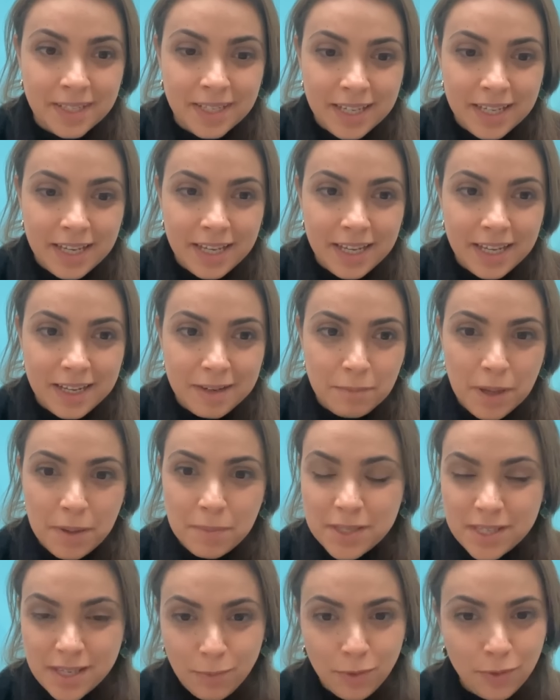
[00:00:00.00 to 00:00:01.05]
And maybe
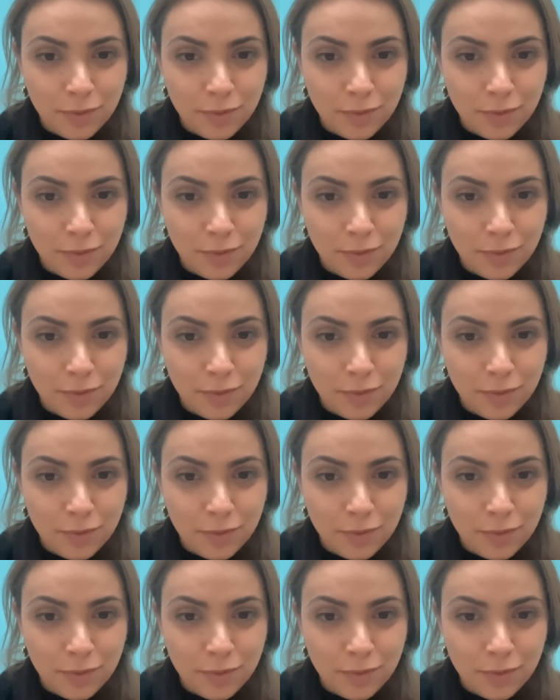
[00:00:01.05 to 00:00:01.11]
some